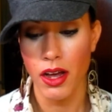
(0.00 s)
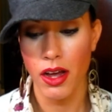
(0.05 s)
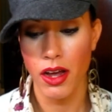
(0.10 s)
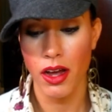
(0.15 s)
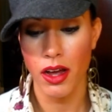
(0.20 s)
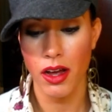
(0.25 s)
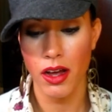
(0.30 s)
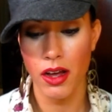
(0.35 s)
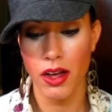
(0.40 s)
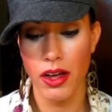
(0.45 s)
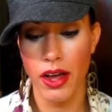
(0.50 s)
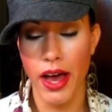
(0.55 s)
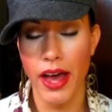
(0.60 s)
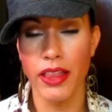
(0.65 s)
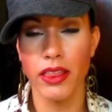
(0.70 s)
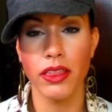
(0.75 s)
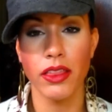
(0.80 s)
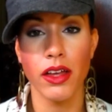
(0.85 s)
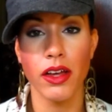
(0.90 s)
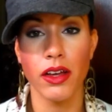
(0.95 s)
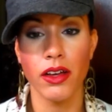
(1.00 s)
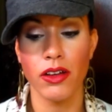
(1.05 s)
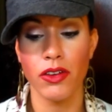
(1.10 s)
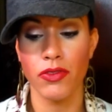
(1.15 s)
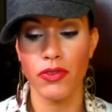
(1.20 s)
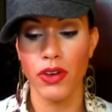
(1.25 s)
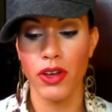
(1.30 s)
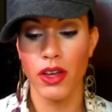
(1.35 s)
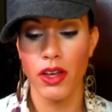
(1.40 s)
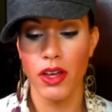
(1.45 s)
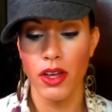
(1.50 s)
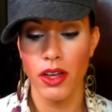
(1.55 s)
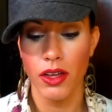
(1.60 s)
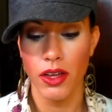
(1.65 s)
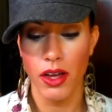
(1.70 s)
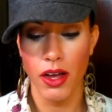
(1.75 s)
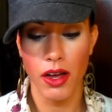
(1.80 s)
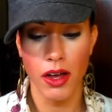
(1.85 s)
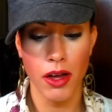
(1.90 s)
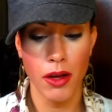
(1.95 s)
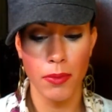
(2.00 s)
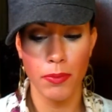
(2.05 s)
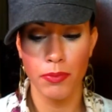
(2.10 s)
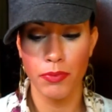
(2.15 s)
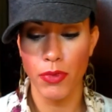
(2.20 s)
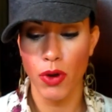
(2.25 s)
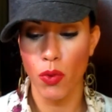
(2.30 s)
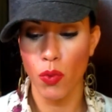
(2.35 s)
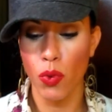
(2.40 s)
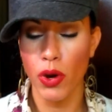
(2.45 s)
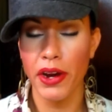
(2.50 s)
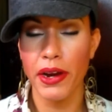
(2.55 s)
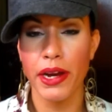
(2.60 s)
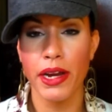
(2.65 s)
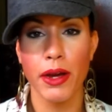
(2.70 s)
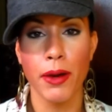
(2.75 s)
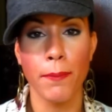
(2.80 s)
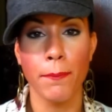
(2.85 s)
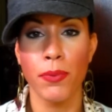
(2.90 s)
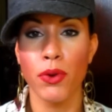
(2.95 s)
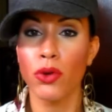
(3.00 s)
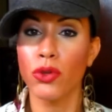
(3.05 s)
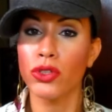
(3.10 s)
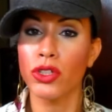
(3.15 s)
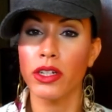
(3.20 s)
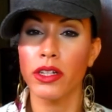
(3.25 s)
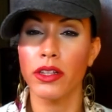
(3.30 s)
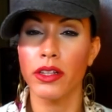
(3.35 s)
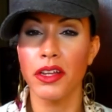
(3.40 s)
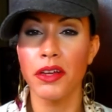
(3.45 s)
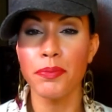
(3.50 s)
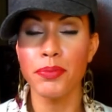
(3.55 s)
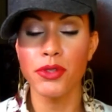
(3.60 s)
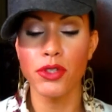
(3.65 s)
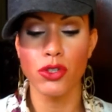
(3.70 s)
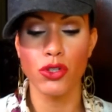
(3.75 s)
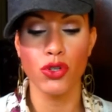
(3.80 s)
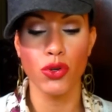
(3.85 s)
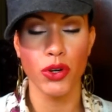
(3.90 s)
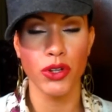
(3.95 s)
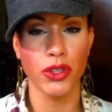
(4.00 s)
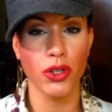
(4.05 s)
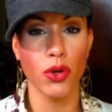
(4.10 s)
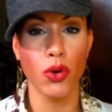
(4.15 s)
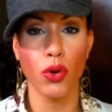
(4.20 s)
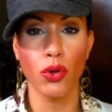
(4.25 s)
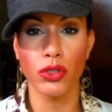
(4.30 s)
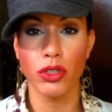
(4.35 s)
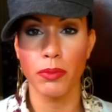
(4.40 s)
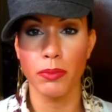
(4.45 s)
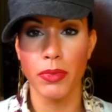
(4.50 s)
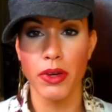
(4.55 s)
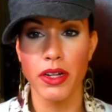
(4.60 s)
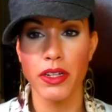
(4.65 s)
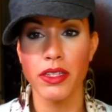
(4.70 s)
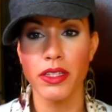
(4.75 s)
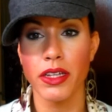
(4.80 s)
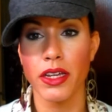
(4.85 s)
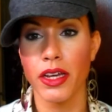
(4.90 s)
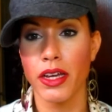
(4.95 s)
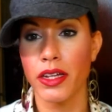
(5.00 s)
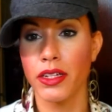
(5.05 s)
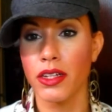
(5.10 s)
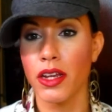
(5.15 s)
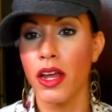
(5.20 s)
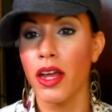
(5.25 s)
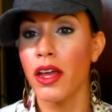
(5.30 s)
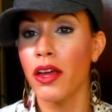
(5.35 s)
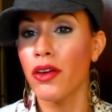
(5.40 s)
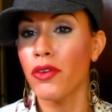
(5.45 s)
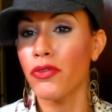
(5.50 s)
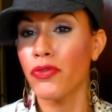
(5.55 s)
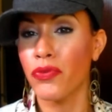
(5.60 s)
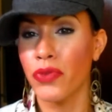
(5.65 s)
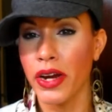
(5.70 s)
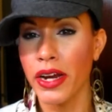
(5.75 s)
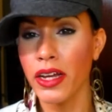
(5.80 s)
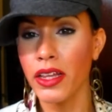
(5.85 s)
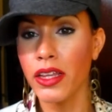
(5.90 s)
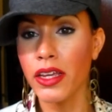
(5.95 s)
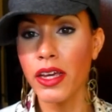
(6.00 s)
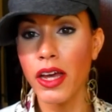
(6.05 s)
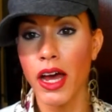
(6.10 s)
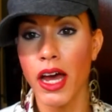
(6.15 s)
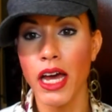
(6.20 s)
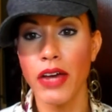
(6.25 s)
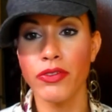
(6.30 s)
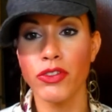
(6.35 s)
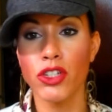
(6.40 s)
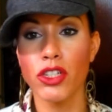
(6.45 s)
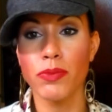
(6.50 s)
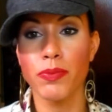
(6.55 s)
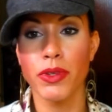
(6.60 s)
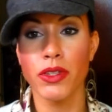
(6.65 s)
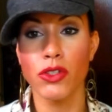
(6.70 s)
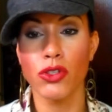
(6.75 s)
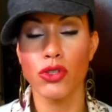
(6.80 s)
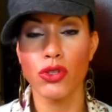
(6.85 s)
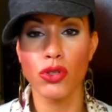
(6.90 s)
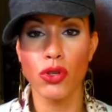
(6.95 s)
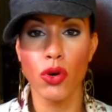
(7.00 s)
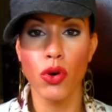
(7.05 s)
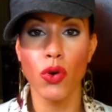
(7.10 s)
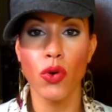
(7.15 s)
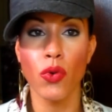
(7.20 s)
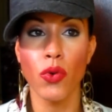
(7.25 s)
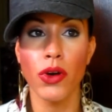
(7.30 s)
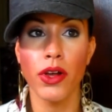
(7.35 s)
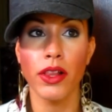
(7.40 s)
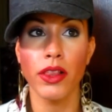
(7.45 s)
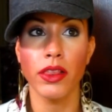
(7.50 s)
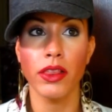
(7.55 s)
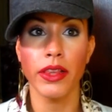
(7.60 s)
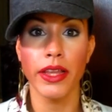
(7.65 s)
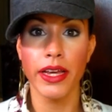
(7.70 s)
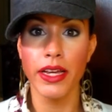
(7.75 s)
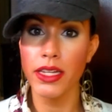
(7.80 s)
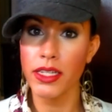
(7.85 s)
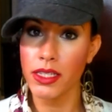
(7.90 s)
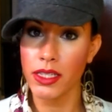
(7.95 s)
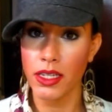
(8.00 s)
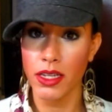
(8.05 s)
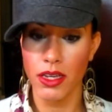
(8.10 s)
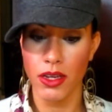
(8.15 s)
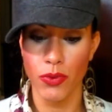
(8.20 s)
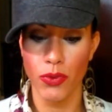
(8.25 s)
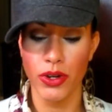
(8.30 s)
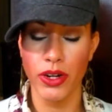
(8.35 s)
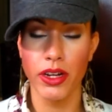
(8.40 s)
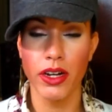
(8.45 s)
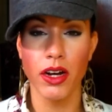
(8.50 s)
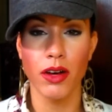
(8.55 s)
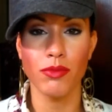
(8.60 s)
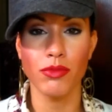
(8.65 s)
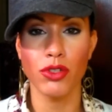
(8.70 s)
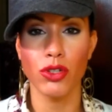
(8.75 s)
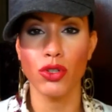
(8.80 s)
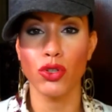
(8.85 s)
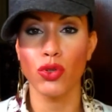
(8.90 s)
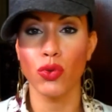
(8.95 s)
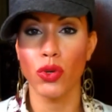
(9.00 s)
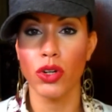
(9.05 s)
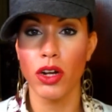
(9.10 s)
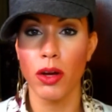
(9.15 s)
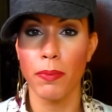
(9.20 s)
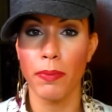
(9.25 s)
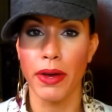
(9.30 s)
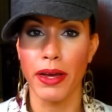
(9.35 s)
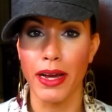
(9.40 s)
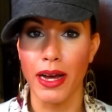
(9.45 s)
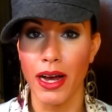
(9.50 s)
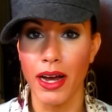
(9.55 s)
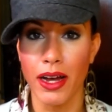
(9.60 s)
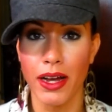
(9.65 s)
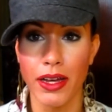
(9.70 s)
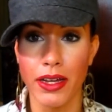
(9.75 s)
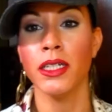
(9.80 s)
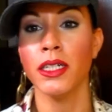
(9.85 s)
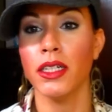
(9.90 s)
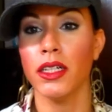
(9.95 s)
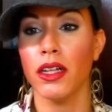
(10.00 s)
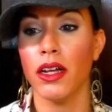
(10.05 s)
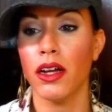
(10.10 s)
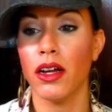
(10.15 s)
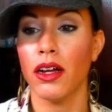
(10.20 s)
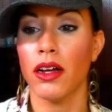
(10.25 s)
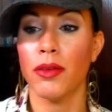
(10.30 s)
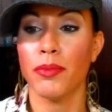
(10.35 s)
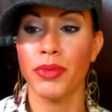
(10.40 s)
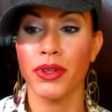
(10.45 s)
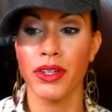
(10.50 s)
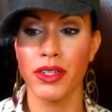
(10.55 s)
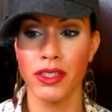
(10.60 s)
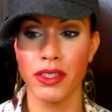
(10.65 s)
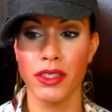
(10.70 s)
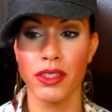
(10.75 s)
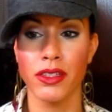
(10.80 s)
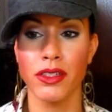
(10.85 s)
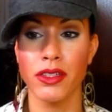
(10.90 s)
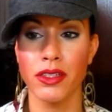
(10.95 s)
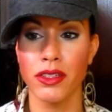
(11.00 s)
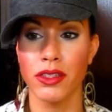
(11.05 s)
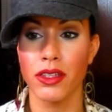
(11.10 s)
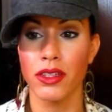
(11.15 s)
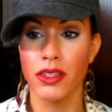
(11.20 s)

I love wearing bolder lips during the colder months, and frankly I have just been so lazy when it comes to doing up my eyes, because this is